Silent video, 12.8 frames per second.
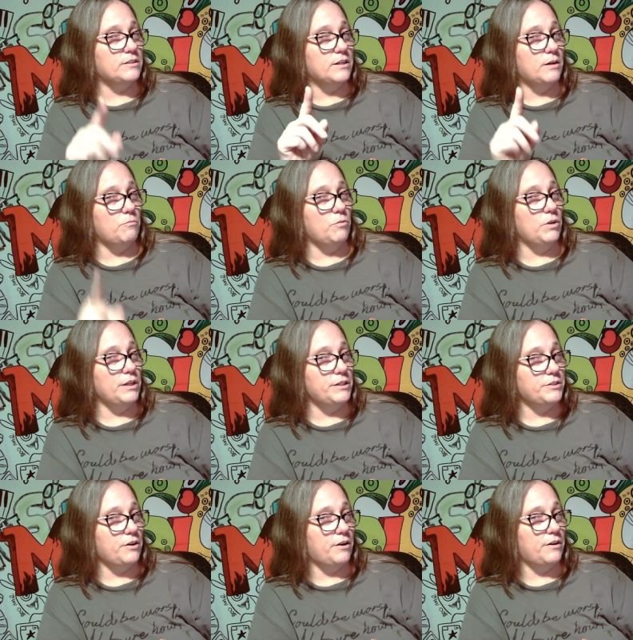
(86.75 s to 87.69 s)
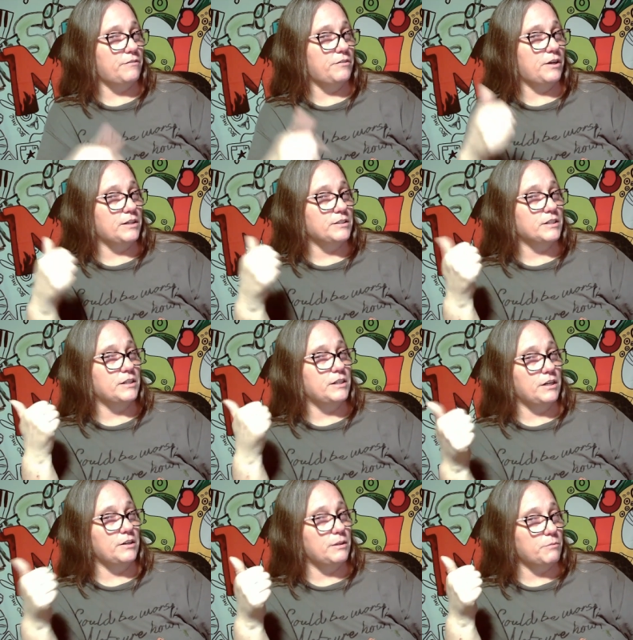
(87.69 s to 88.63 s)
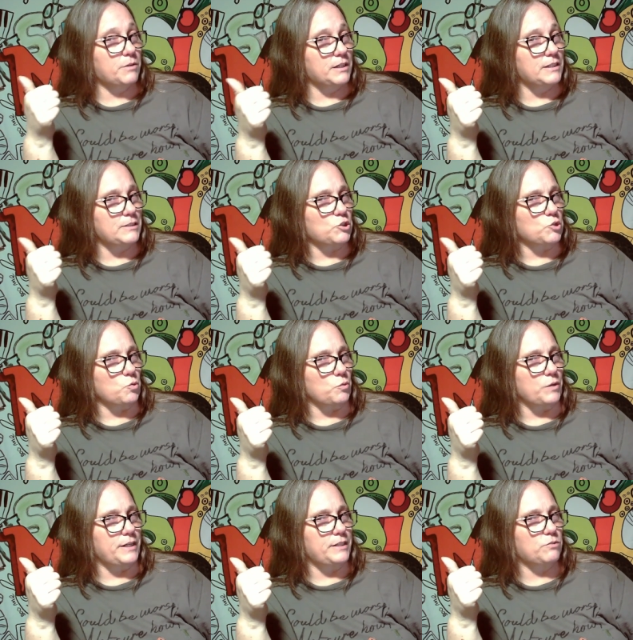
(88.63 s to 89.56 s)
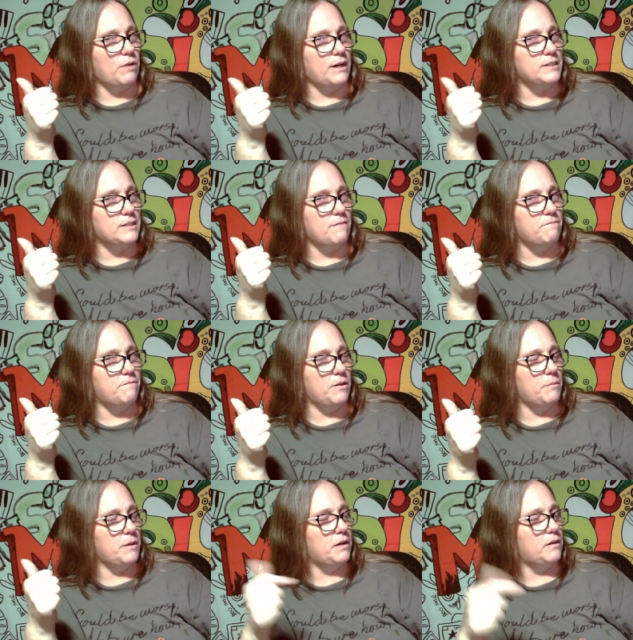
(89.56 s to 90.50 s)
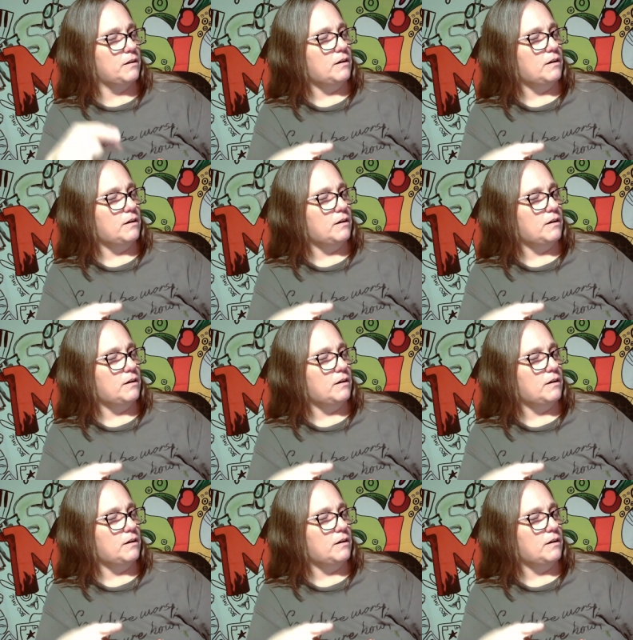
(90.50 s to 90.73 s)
and I'm really sorry if you guys can hear them cutting trees right as I'm filming.